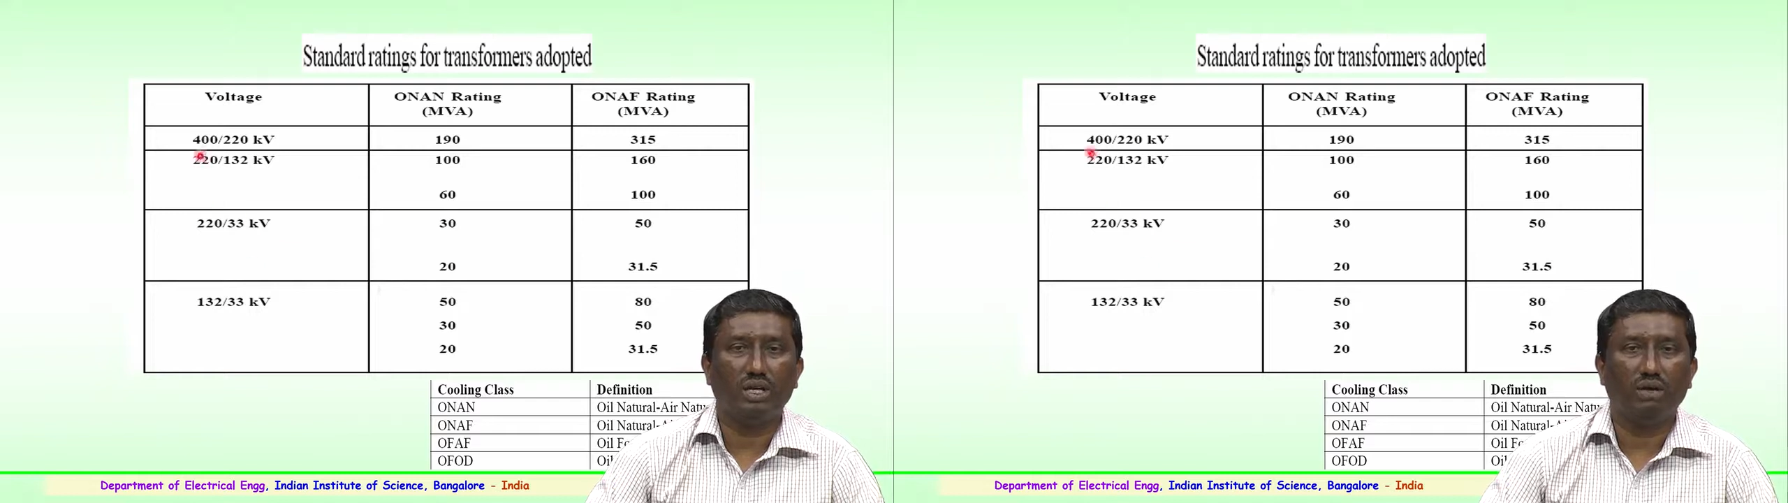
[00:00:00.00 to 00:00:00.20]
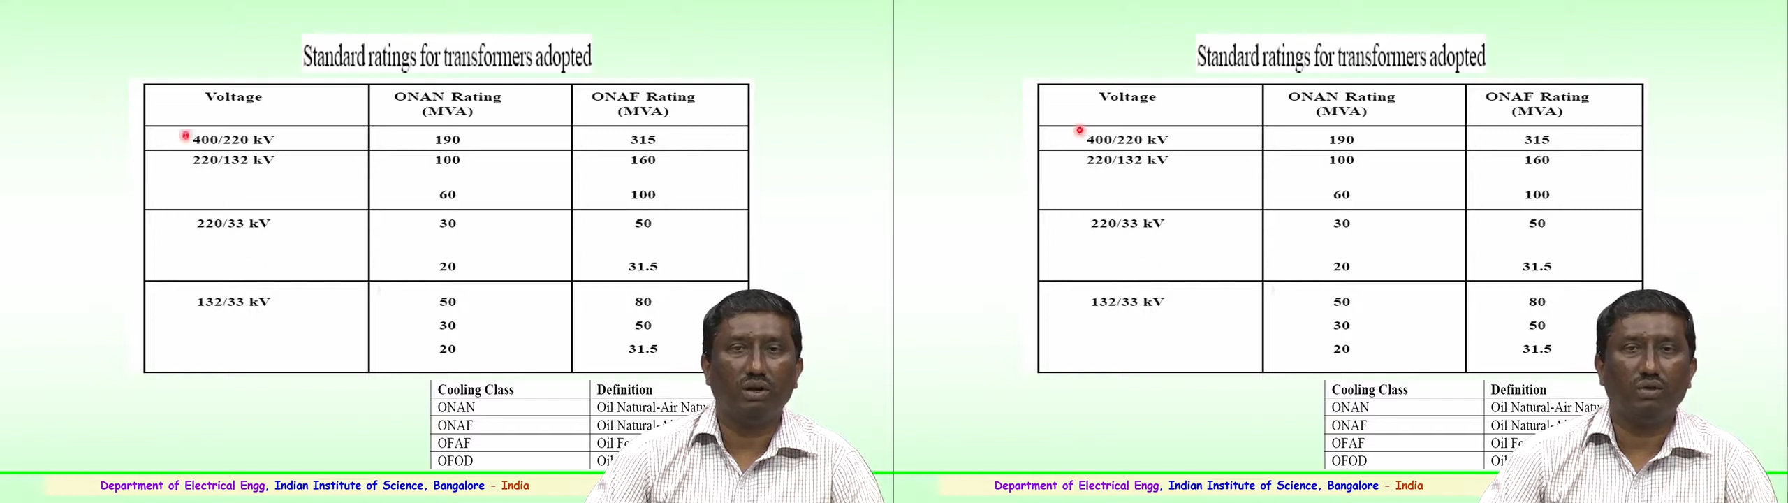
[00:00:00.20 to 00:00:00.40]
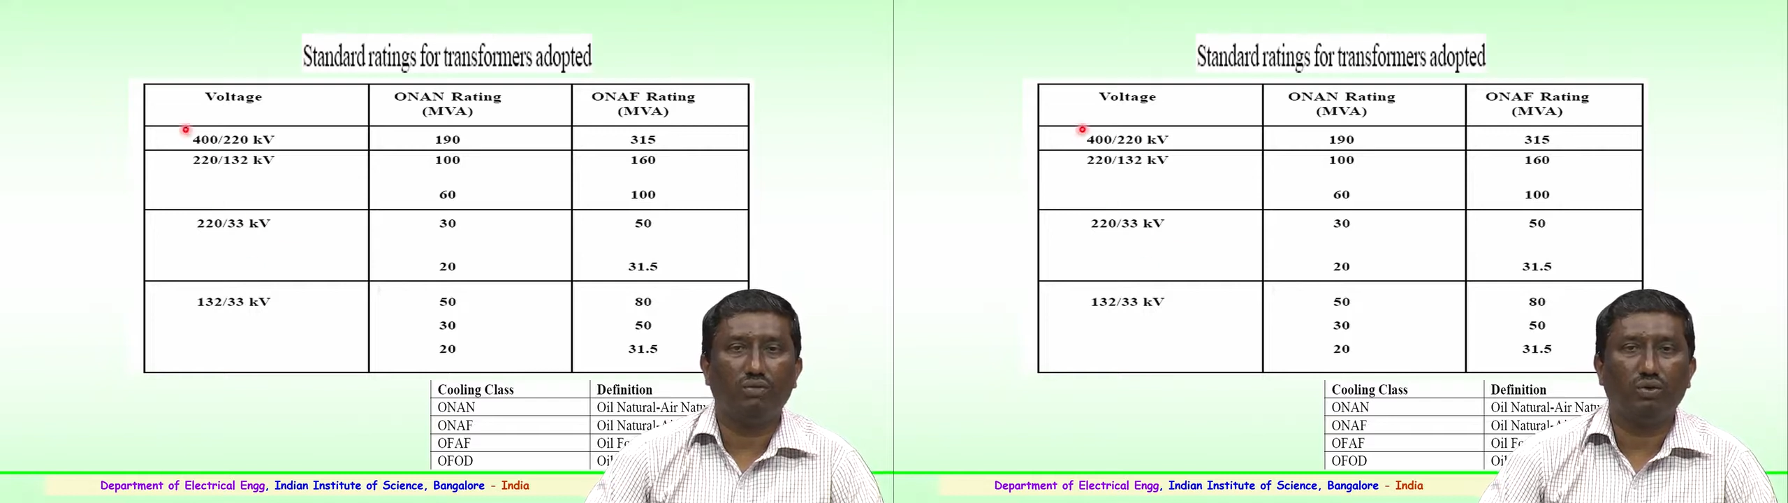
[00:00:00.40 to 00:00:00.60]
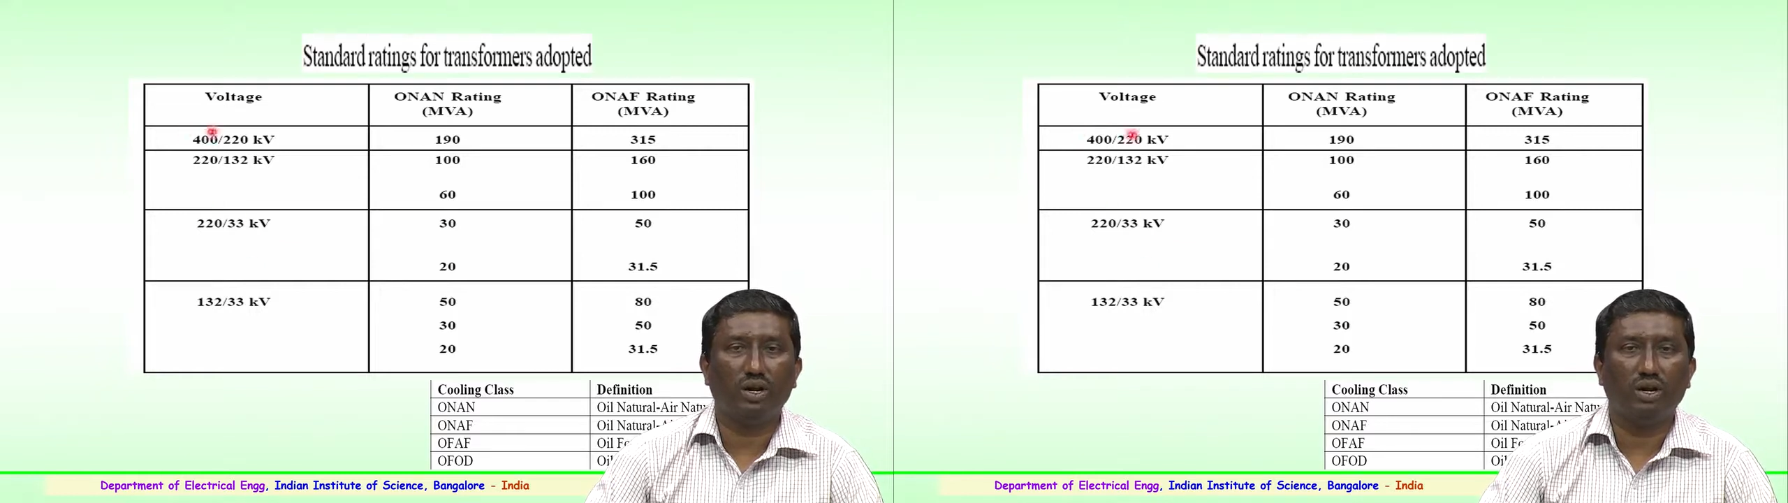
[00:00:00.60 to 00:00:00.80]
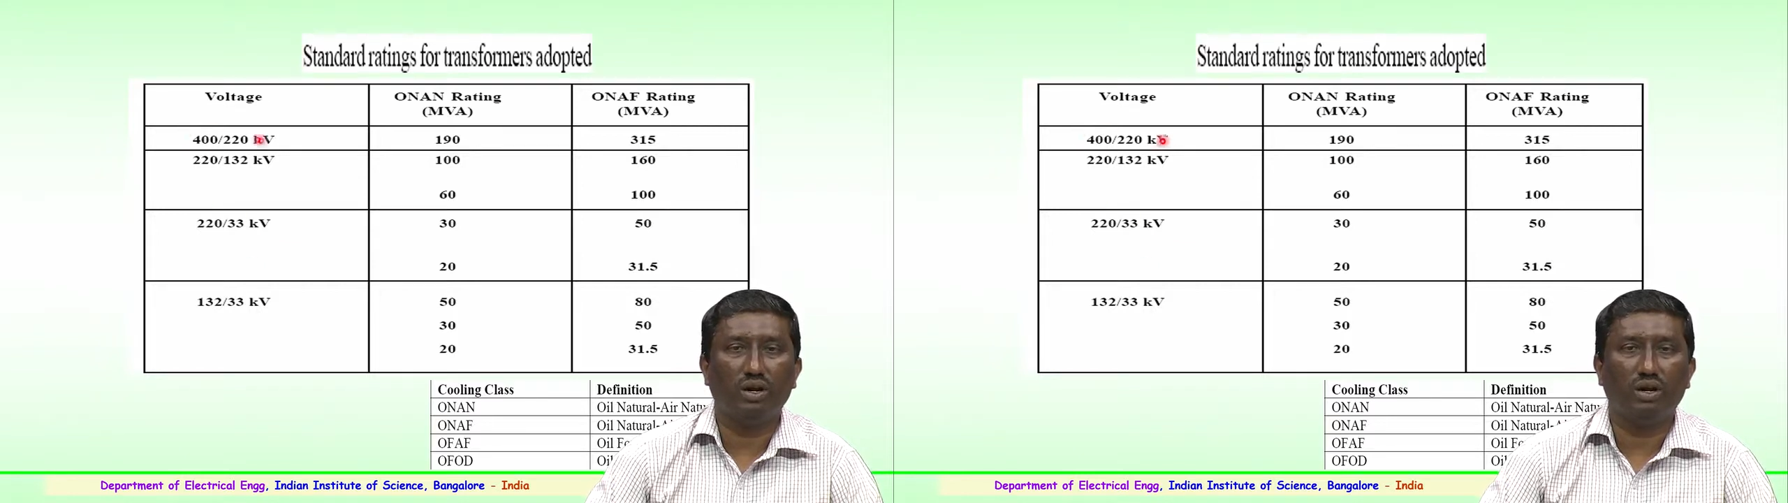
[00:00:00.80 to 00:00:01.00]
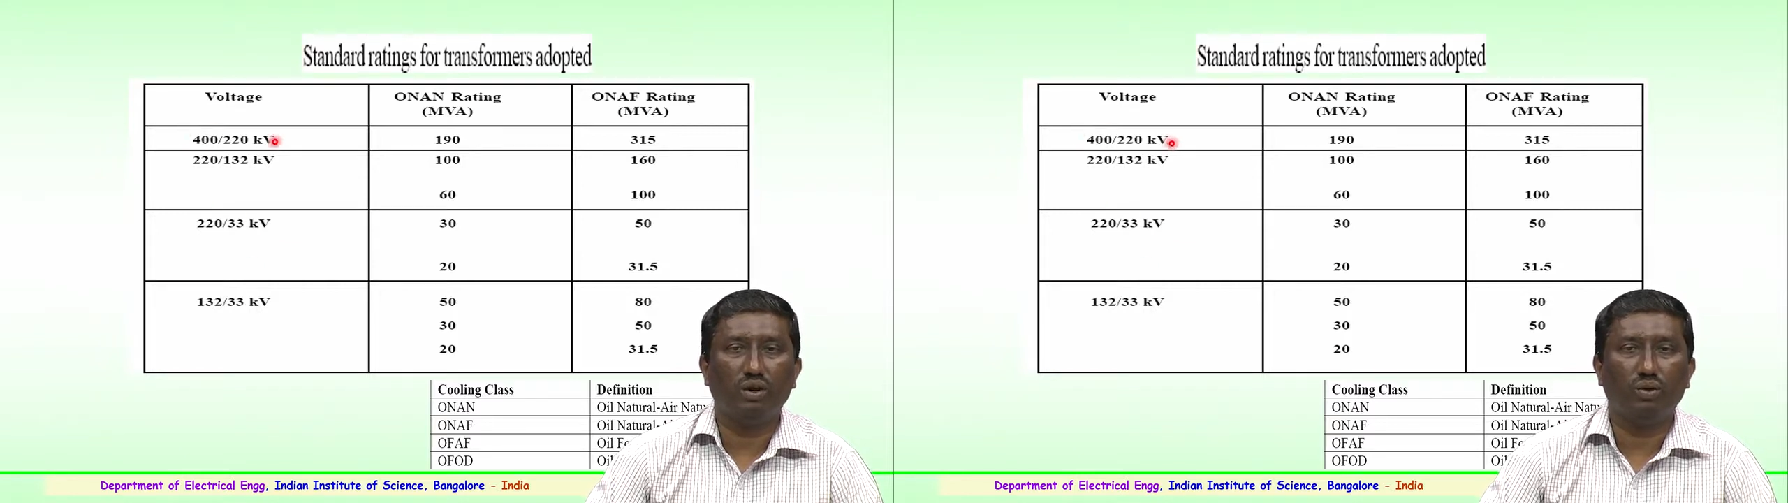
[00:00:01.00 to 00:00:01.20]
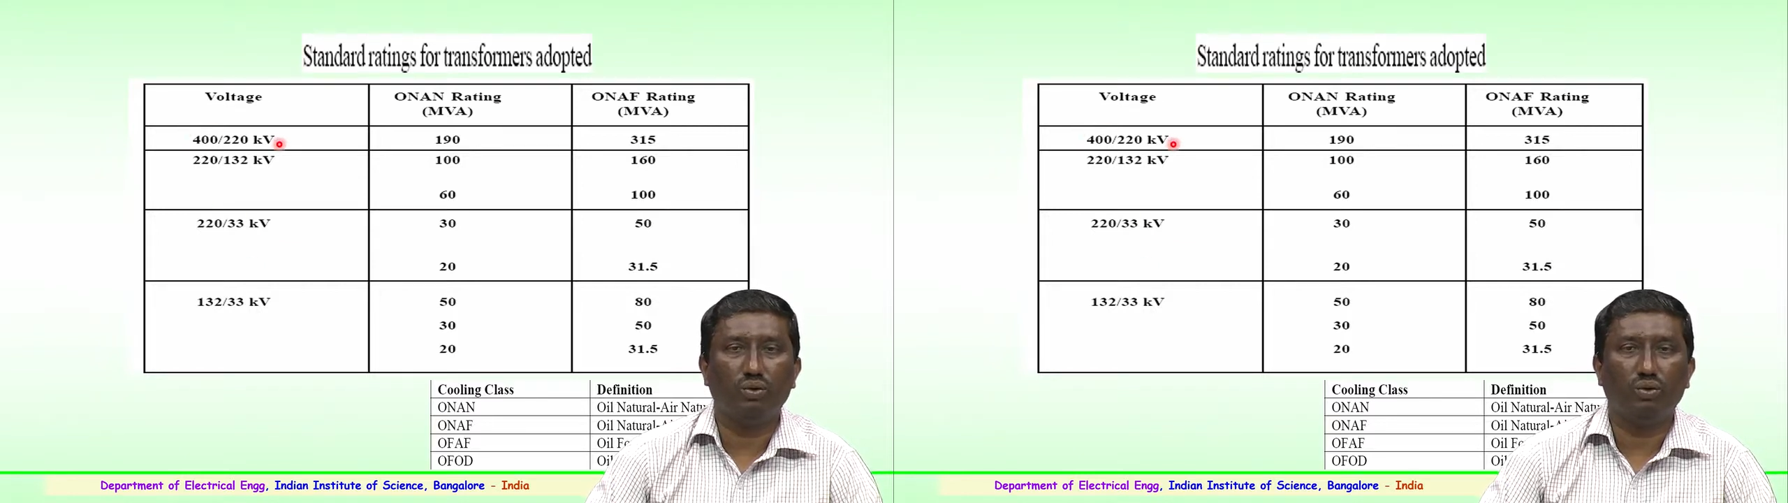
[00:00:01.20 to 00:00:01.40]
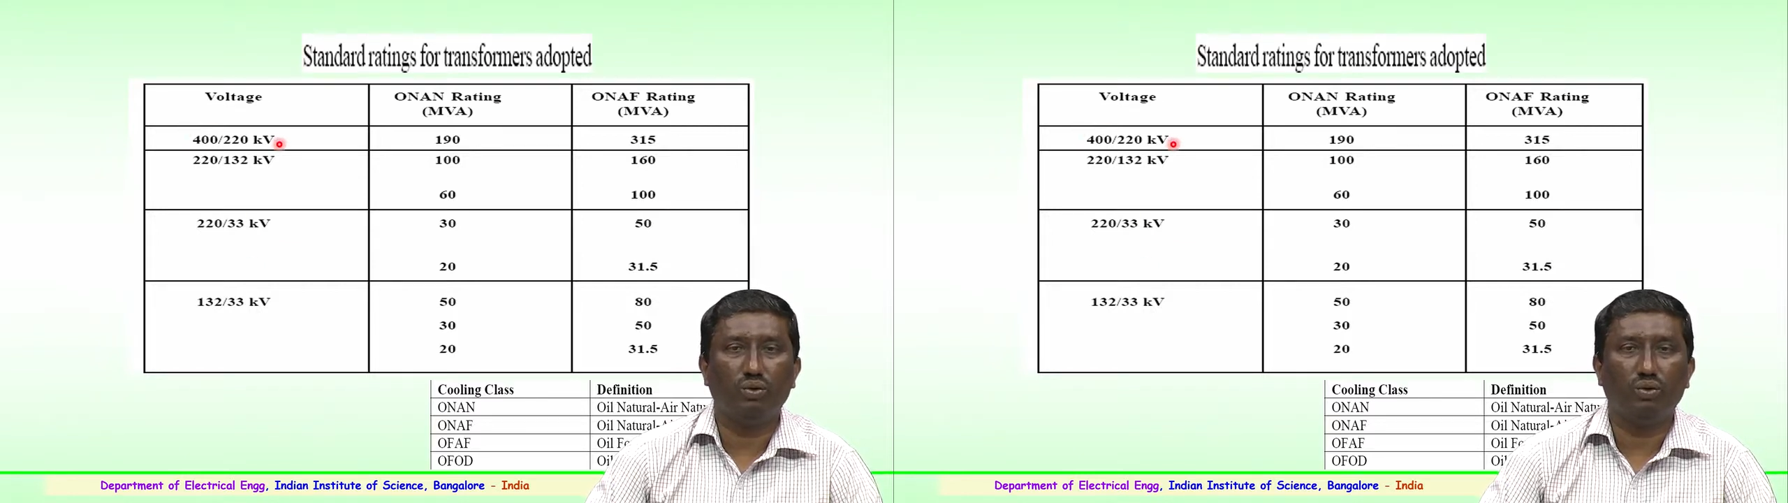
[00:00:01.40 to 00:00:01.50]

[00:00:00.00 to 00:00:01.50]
level of 402